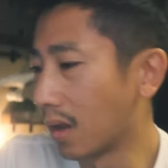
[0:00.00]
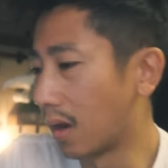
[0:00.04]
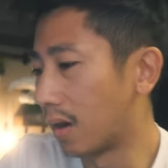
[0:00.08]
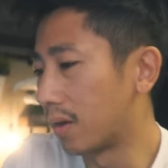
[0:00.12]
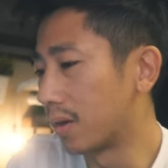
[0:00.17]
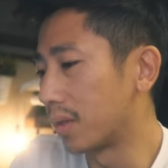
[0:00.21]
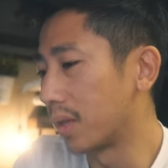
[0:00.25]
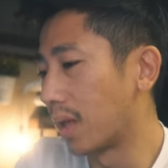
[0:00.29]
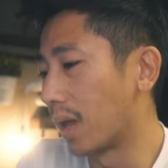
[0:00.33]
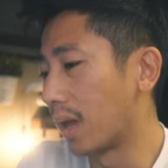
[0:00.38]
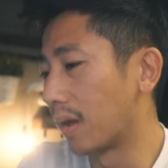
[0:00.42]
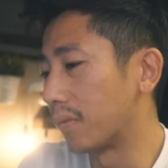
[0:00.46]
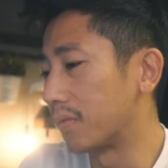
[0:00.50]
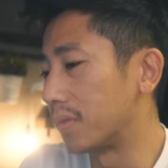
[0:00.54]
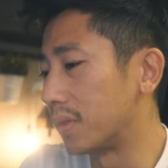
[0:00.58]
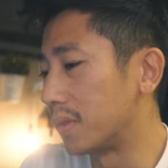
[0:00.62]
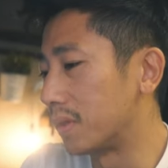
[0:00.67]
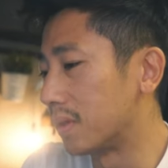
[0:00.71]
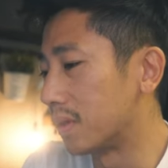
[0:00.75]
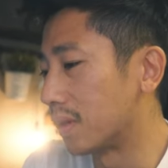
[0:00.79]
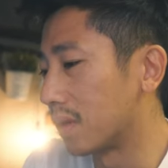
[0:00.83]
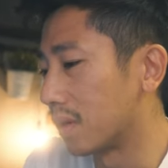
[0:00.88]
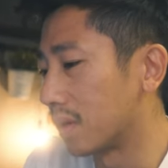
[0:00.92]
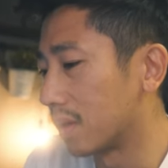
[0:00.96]
I already have
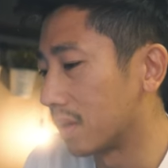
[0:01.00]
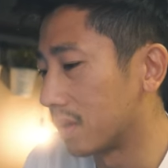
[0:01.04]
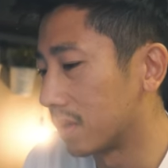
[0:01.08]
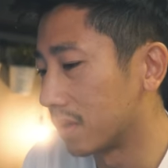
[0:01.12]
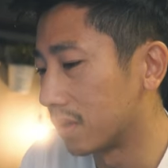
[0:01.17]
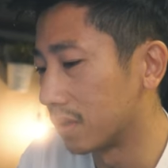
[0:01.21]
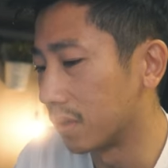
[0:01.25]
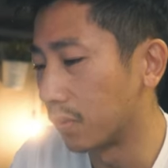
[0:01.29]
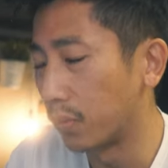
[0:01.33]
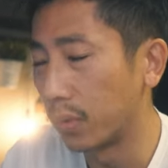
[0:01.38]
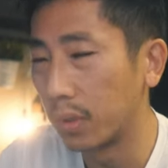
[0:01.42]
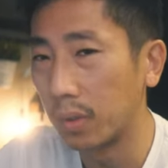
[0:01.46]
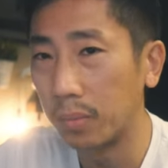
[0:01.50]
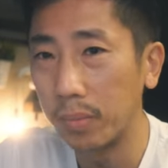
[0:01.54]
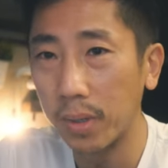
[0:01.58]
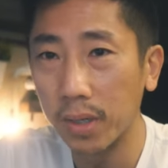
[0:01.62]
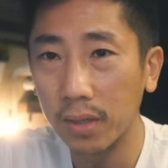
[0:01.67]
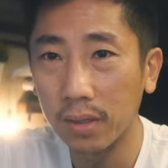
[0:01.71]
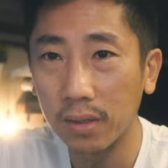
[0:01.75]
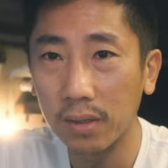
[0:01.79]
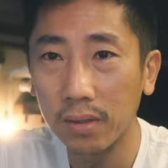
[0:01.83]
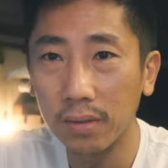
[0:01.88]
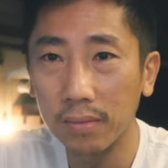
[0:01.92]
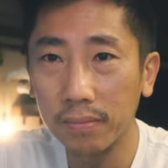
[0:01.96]
the
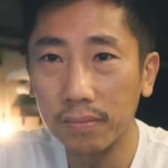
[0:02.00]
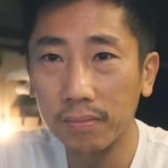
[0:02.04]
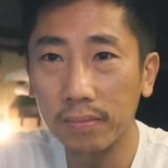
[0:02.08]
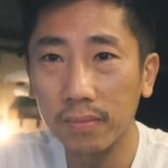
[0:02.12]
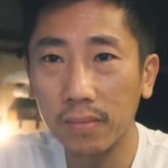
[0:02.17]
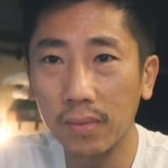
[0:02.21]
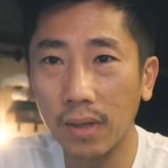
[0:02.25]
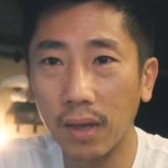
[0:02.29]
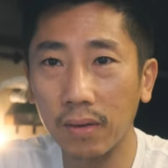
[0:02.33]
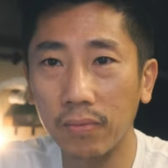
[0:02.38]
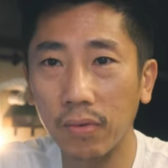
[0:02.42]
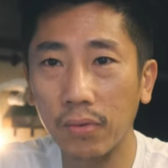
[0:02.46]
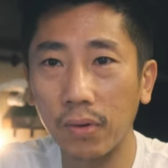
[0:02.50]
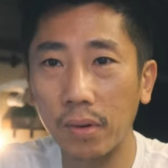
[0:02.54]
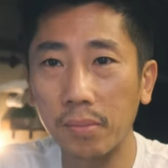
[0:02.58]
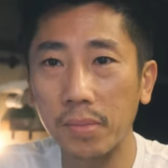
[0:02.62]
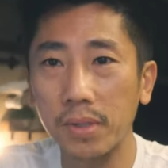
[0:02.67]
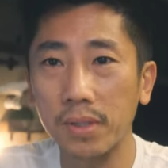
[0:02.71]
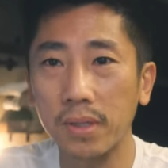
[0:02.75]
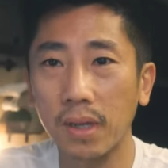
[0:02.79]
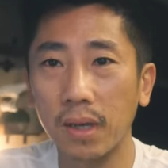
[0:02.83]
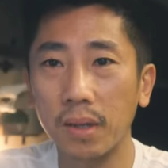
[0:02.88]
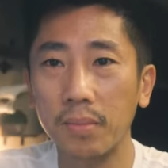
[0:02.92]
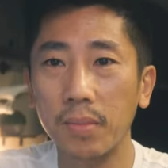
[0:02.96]
Widowmaker. I have it right
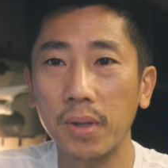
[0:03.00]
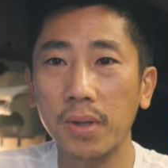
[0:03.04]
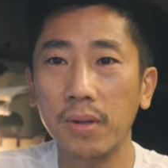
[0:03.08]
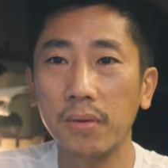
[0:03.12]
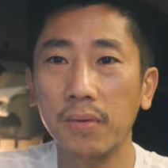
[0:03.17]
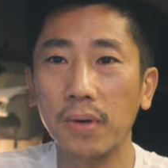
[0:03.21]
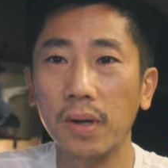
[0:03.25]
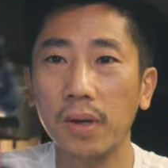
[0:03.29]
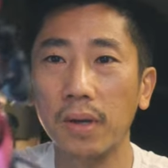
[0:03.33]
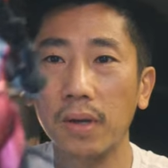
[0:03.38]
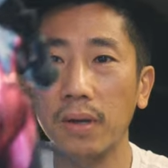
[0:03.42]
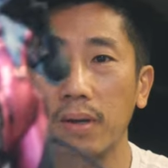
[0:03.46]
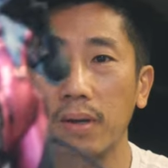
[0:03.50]
beside me, right